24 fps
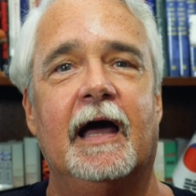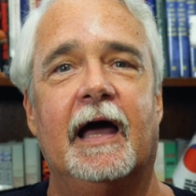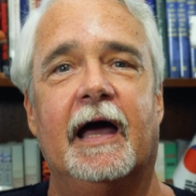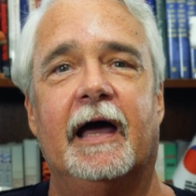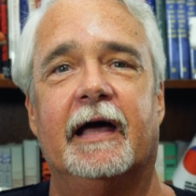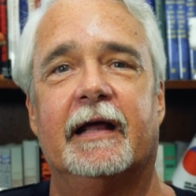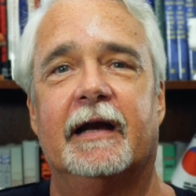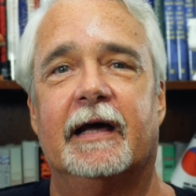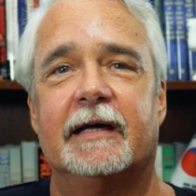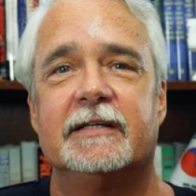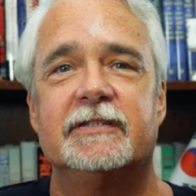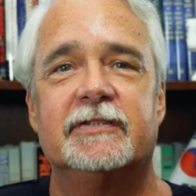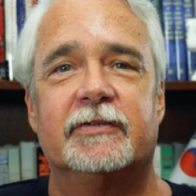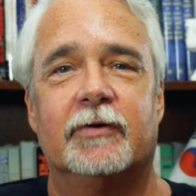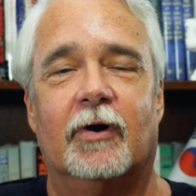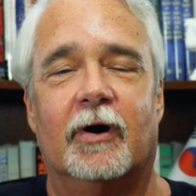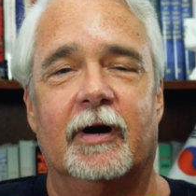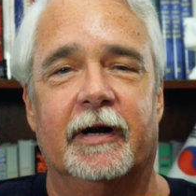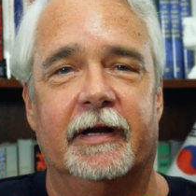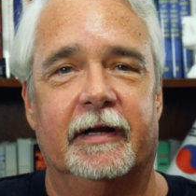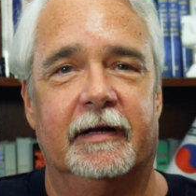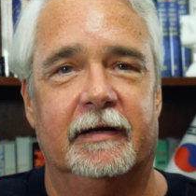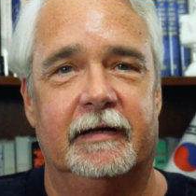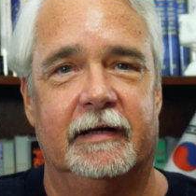And I
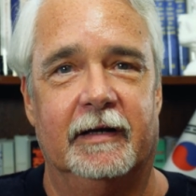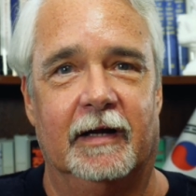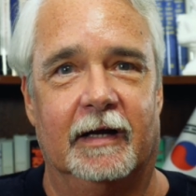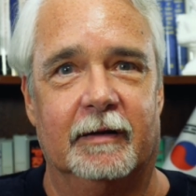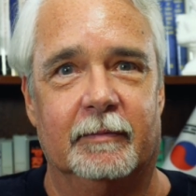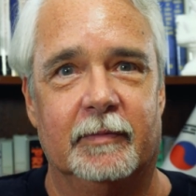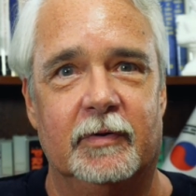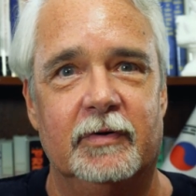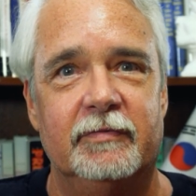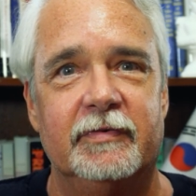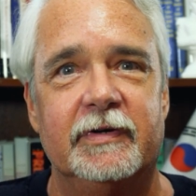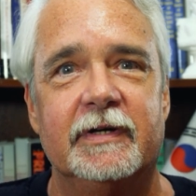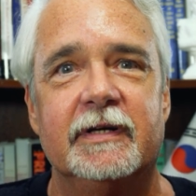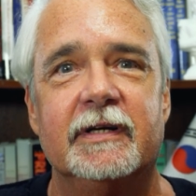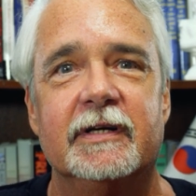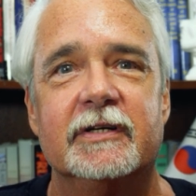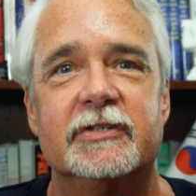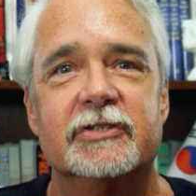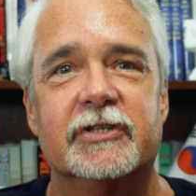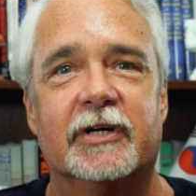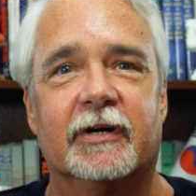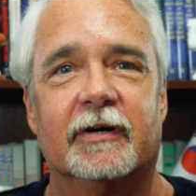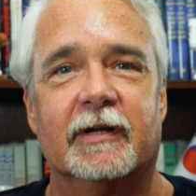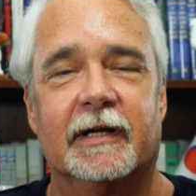started, you know, like moving in the
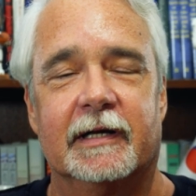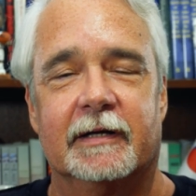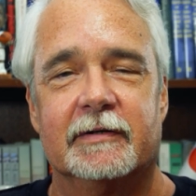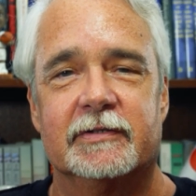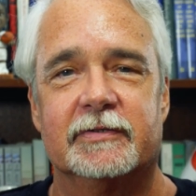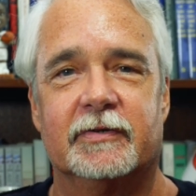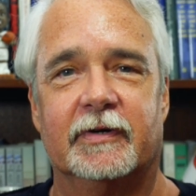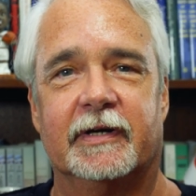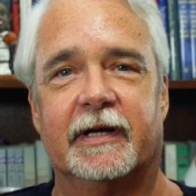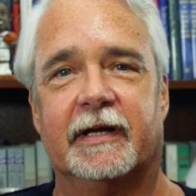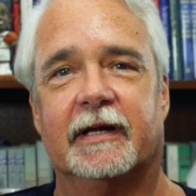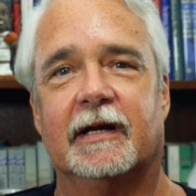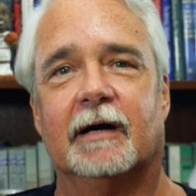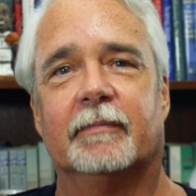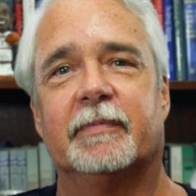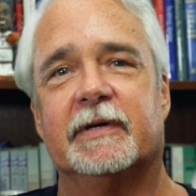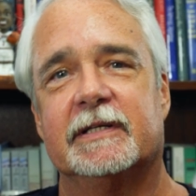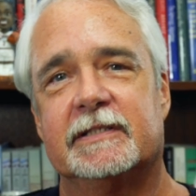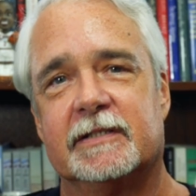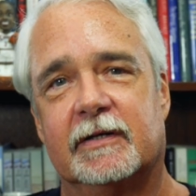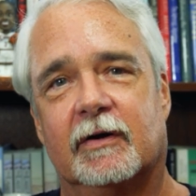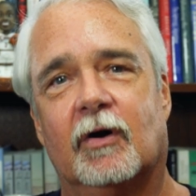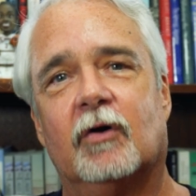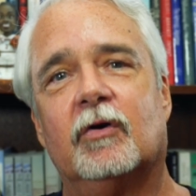chair like I was going to get up. And
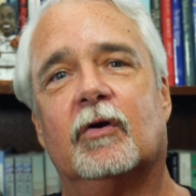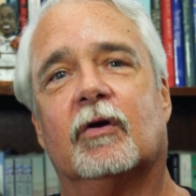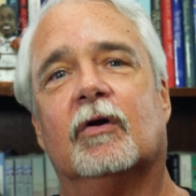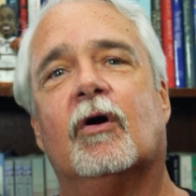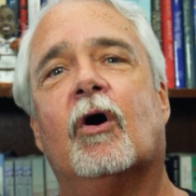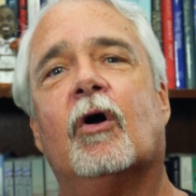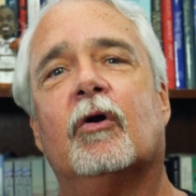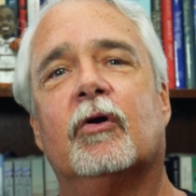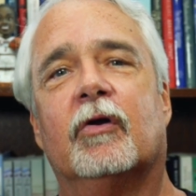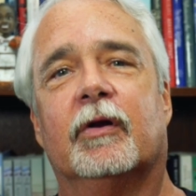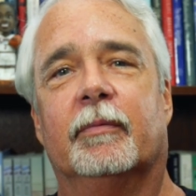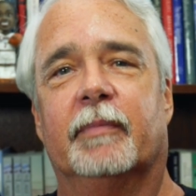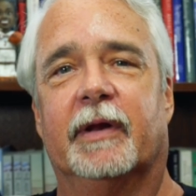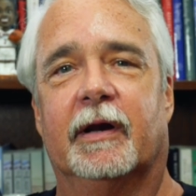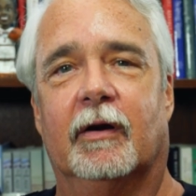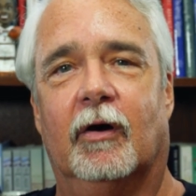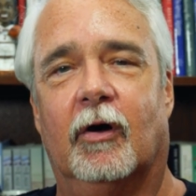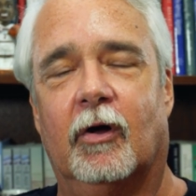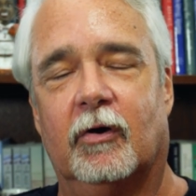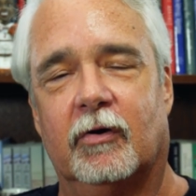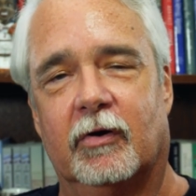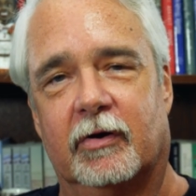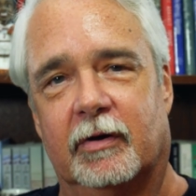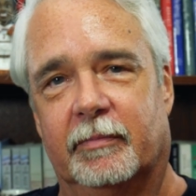he said, hold on a
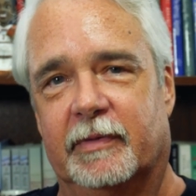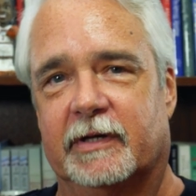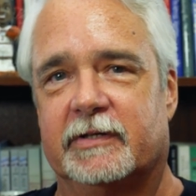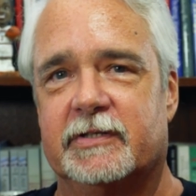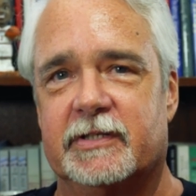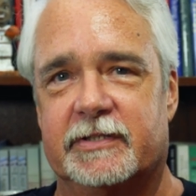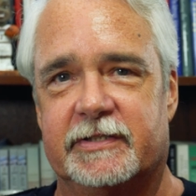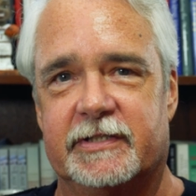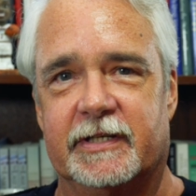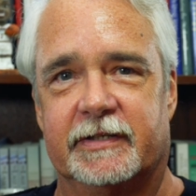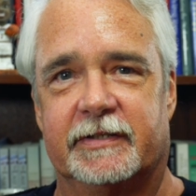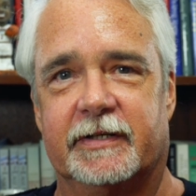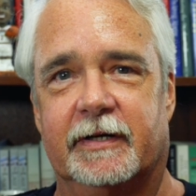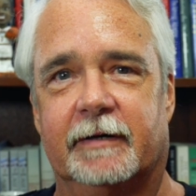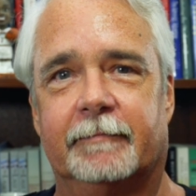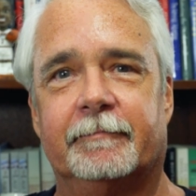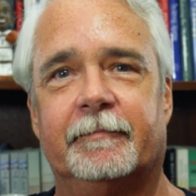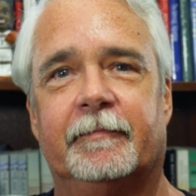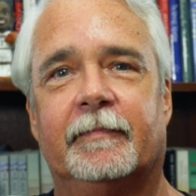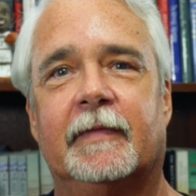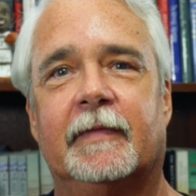minute. Just sit there.